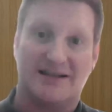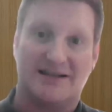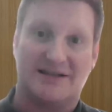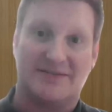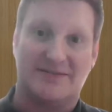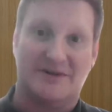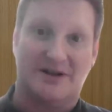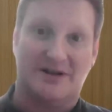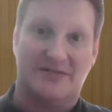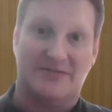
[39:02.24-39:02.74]

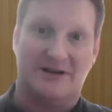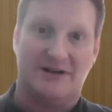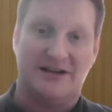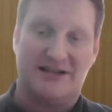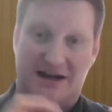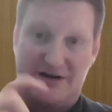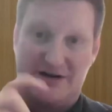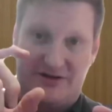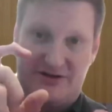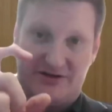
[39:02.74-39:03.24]
estimate right
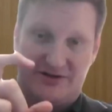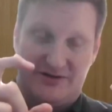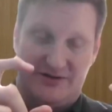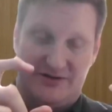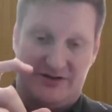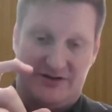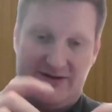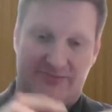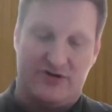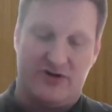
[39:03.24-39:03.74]
down to those
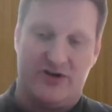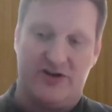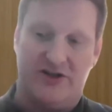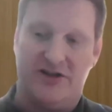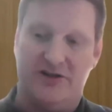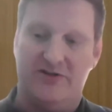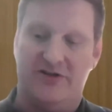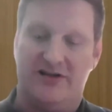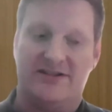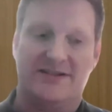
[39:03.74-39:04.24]
little neighborhood
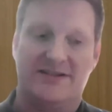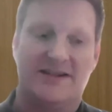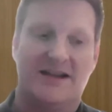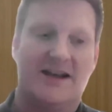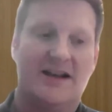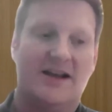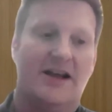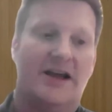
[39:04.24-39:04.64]
units.